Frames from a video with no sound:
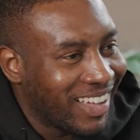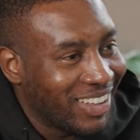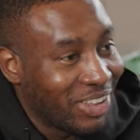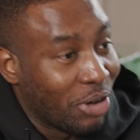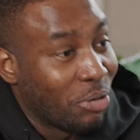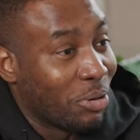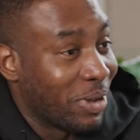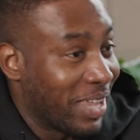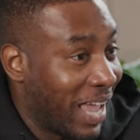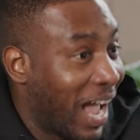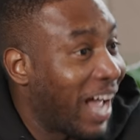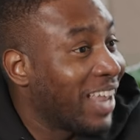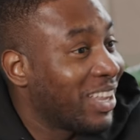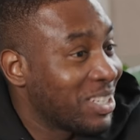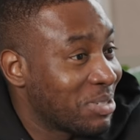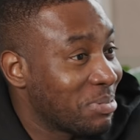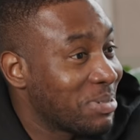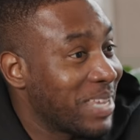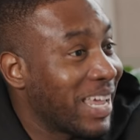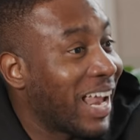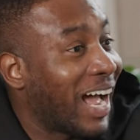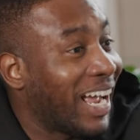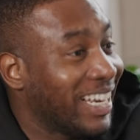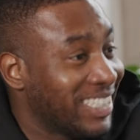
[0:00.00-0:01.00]
Oh yeah, that's
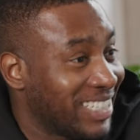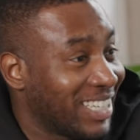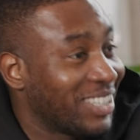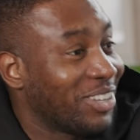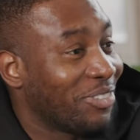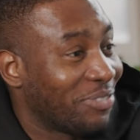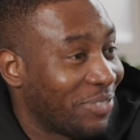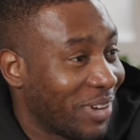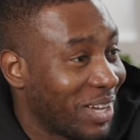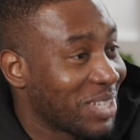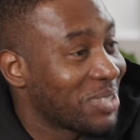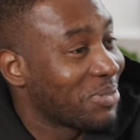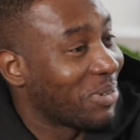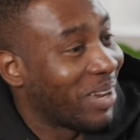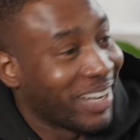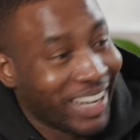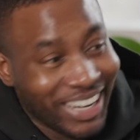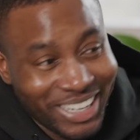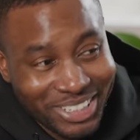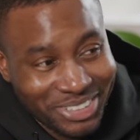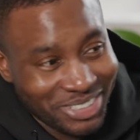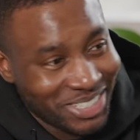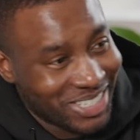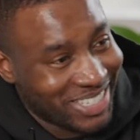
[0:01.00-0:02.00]
what I'm saying. I did the first
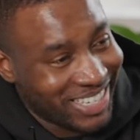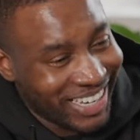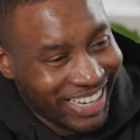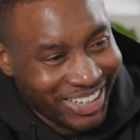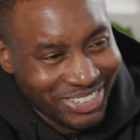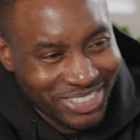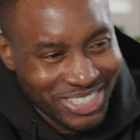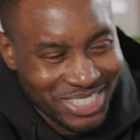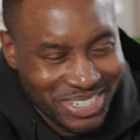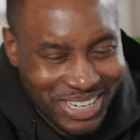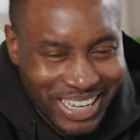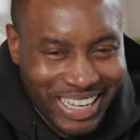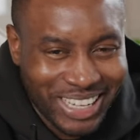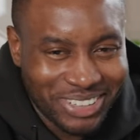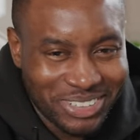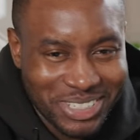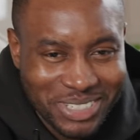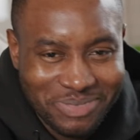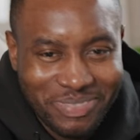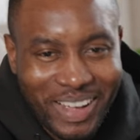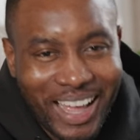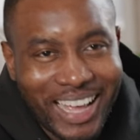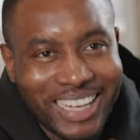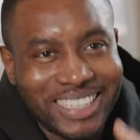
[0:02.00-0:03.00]
one and it was it was it
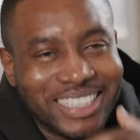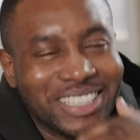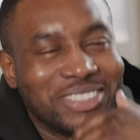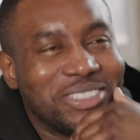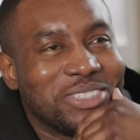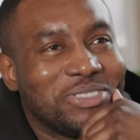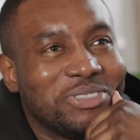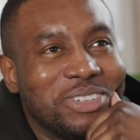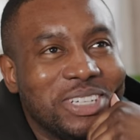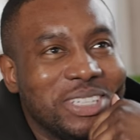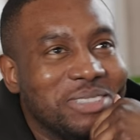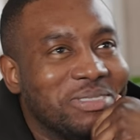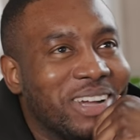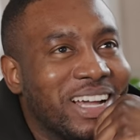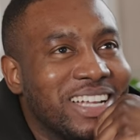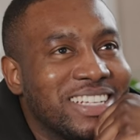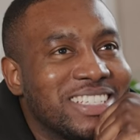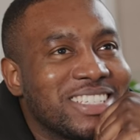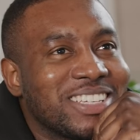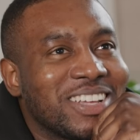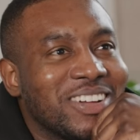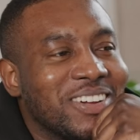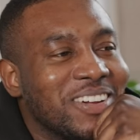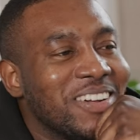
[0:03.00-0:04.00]
was bad. It was really bad.
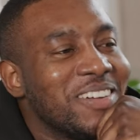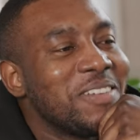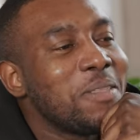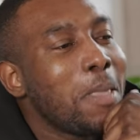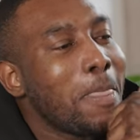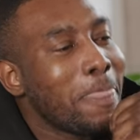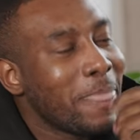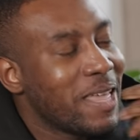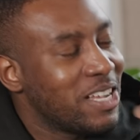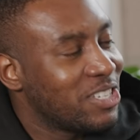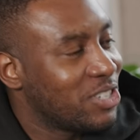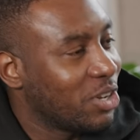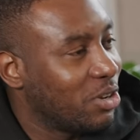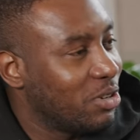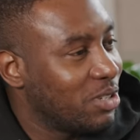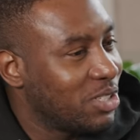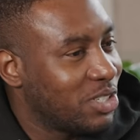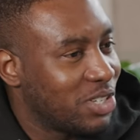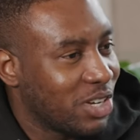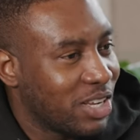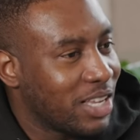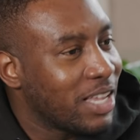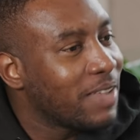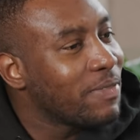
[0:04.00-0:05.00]
Smart so, man, get a so, good
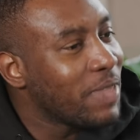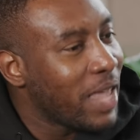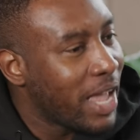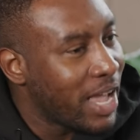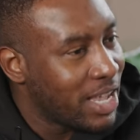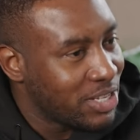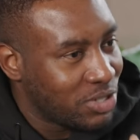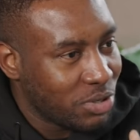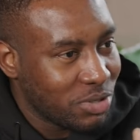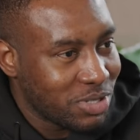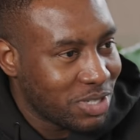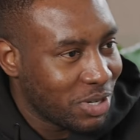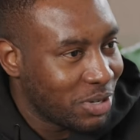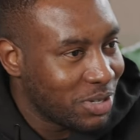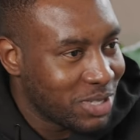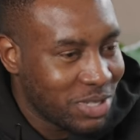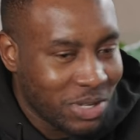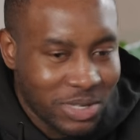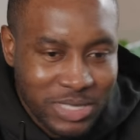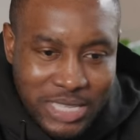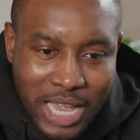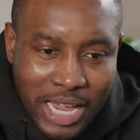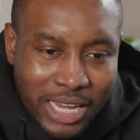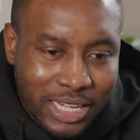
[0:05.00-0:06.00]
woman. Yeah, so, so,
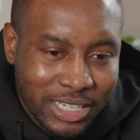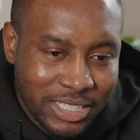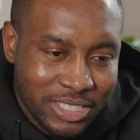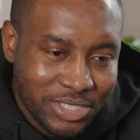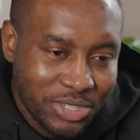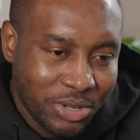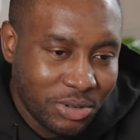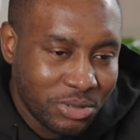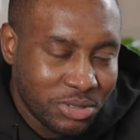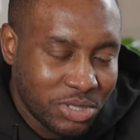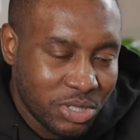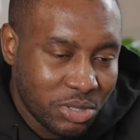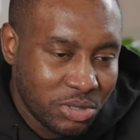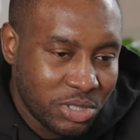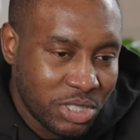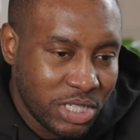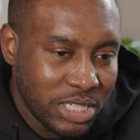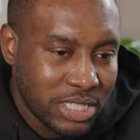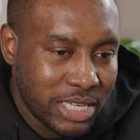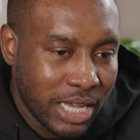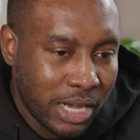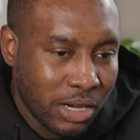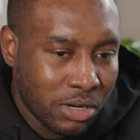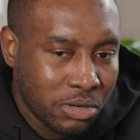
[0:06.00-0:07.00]
so exactly. So so
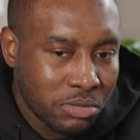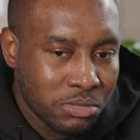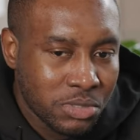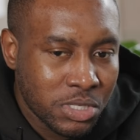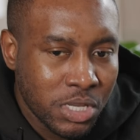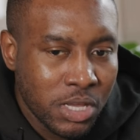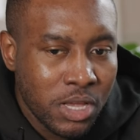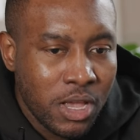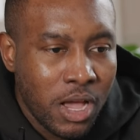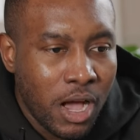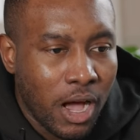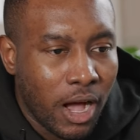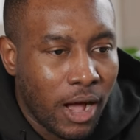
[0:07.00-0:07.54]
she's helped.